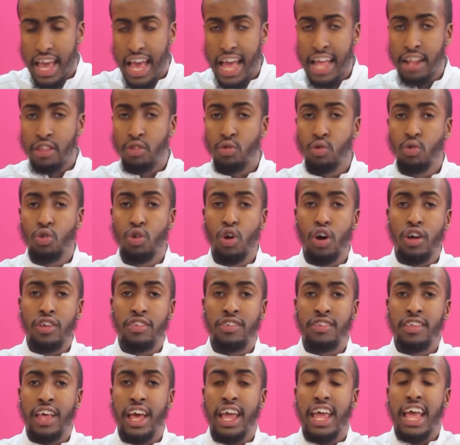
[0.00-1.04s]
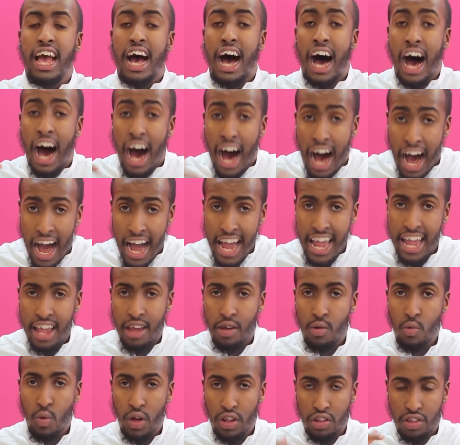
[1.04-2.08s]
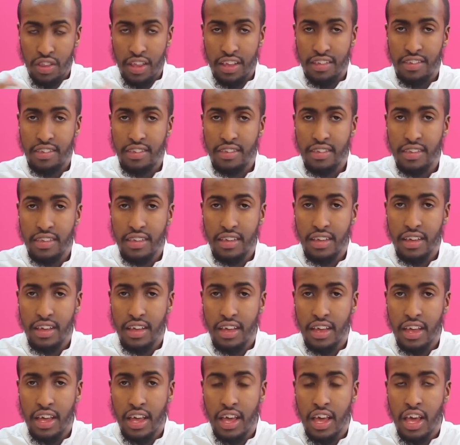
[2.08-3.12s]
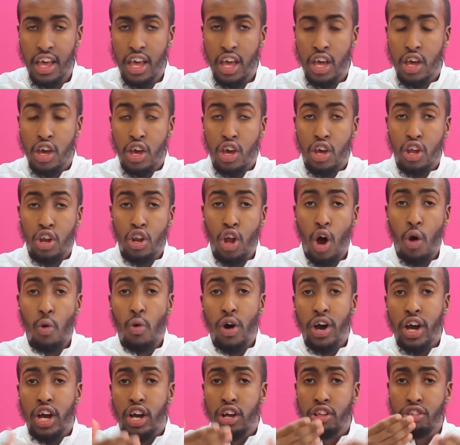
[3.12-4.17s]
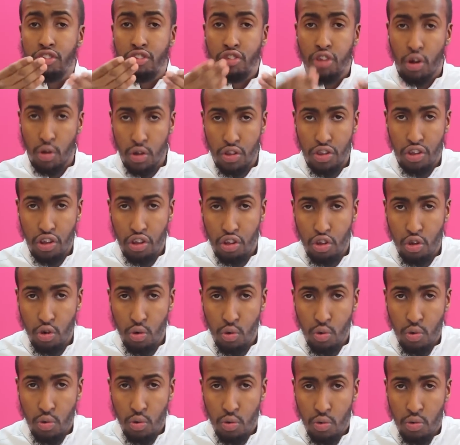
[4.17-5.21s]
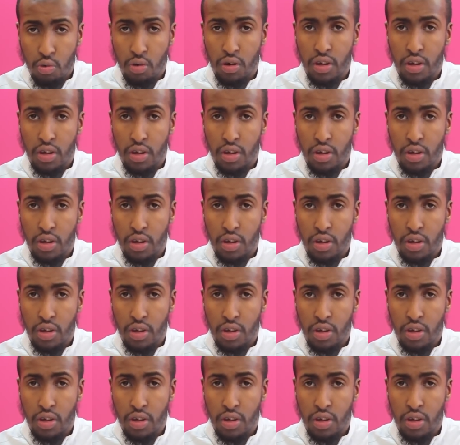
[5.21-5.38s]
And do not say, I want this. No one consulted you